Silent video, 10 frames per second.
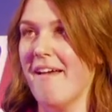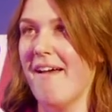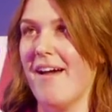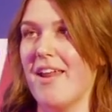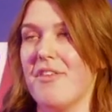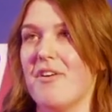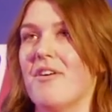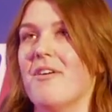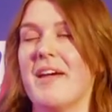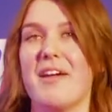And I thought,
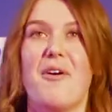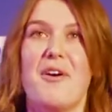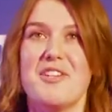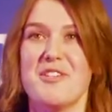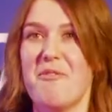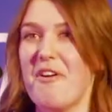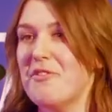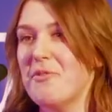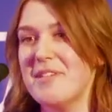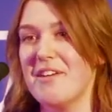oh my gosh, what if
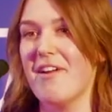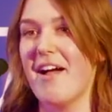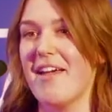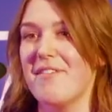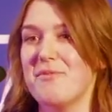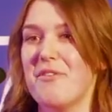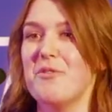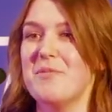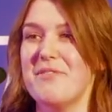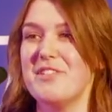nobody arrives? What if
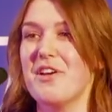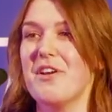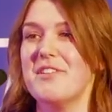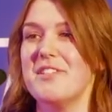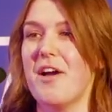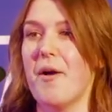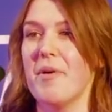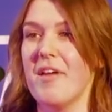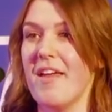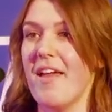nobody even turns up?
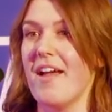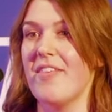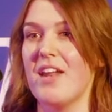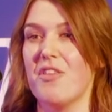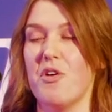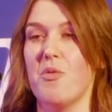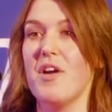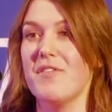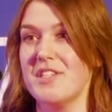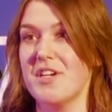And then I thought, what
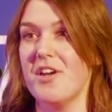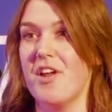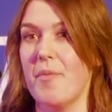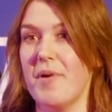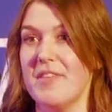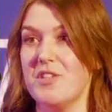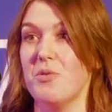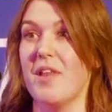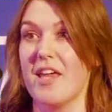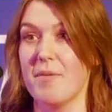if they turn up and they don't
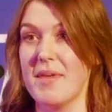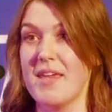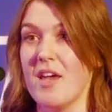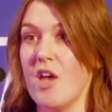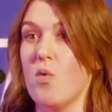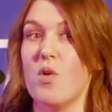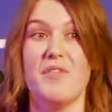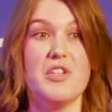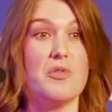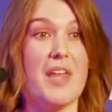like me? What if
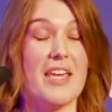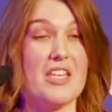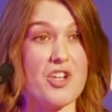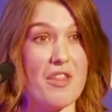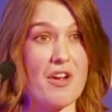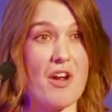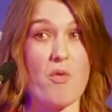they don't like each other?